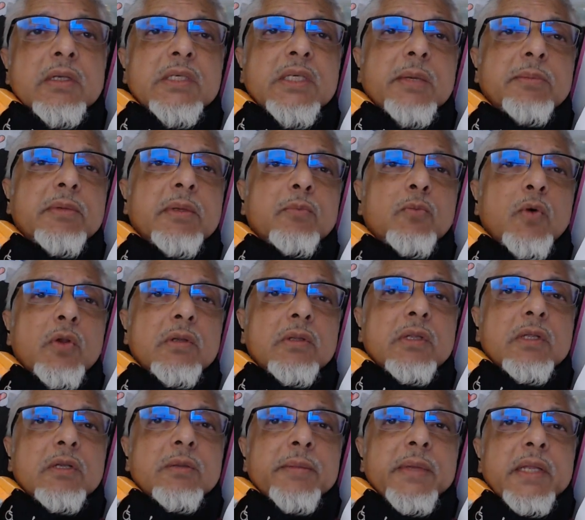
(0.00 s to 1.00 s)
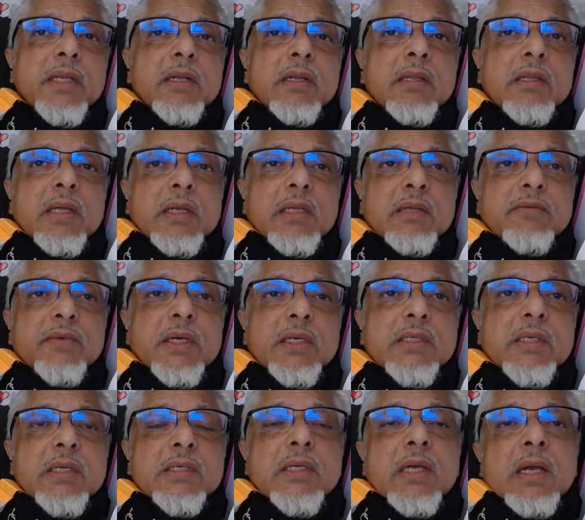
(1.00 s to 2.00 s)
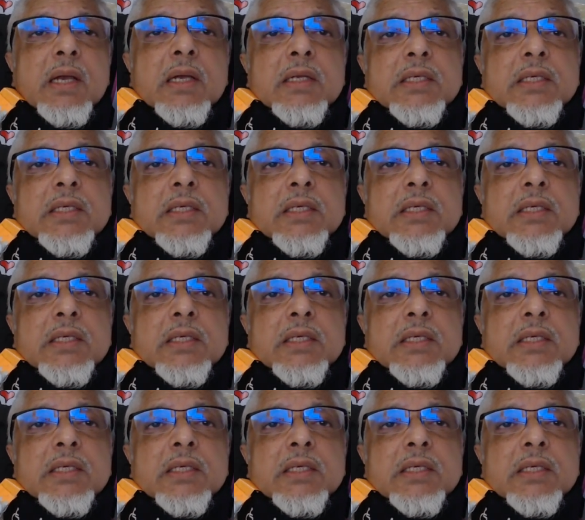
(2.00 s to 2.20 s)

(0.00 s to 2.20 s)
chapter Mulk, the Dominion, 30 verses.